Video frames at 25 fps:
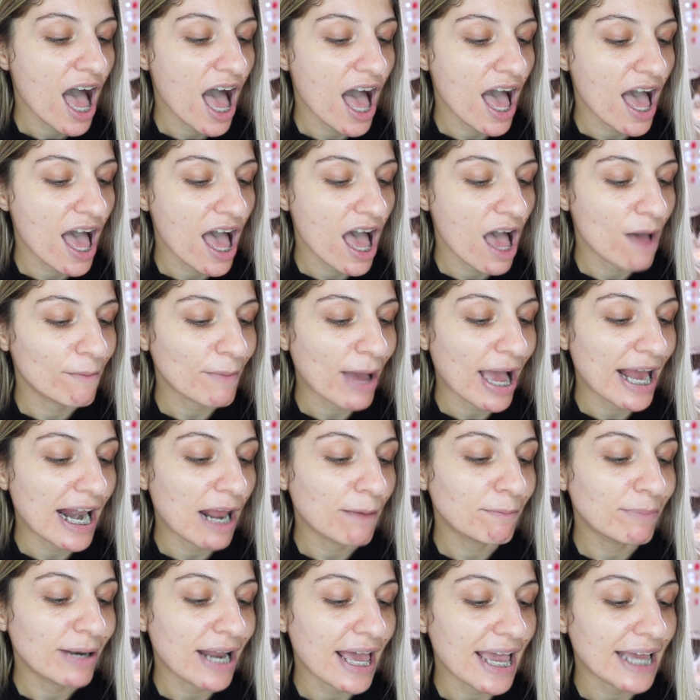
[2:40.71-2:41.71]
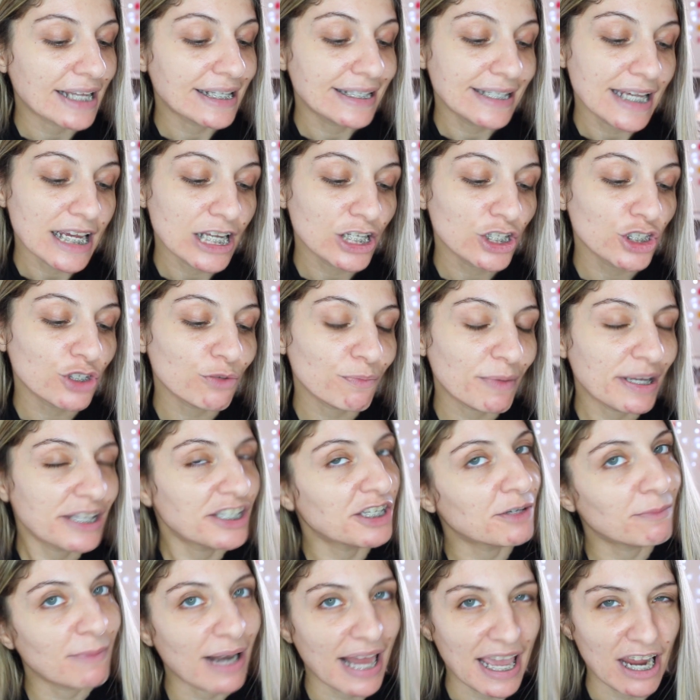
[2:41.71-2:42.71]
and apply a thin to
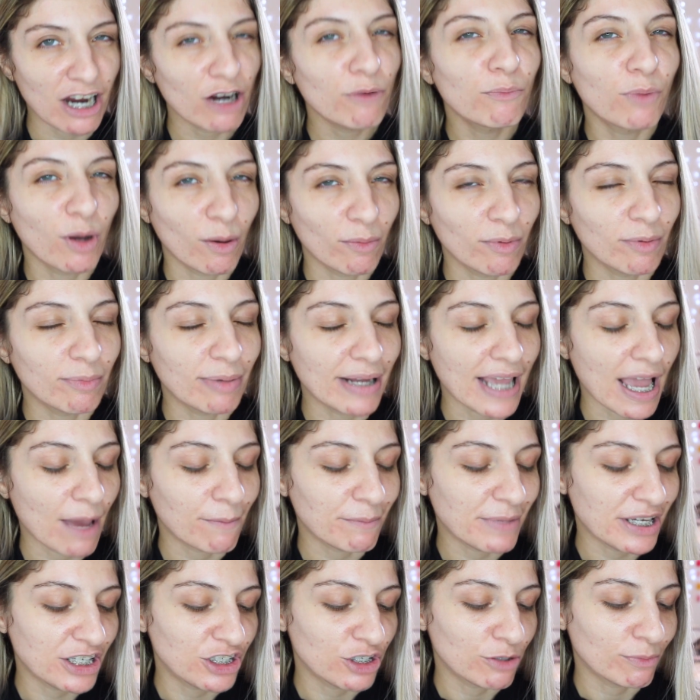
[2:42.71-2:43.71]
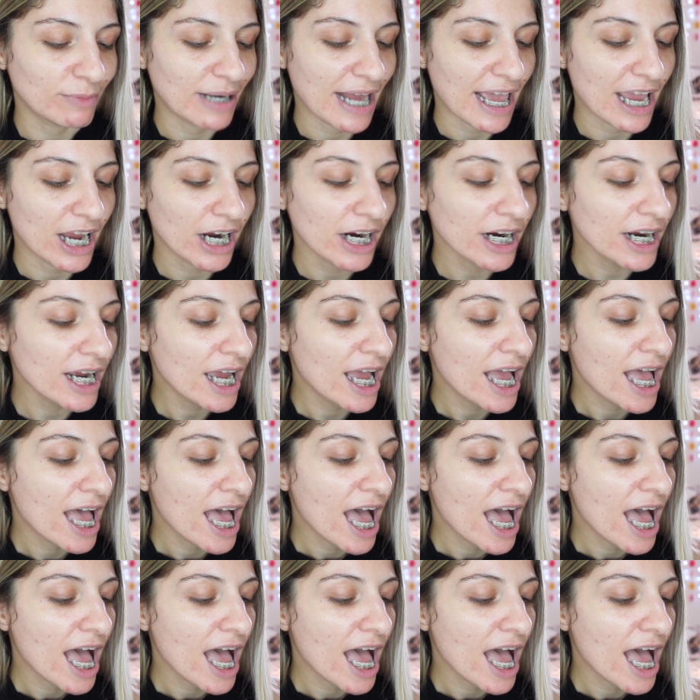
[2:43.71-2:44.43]
medium layer, probably a medium layer,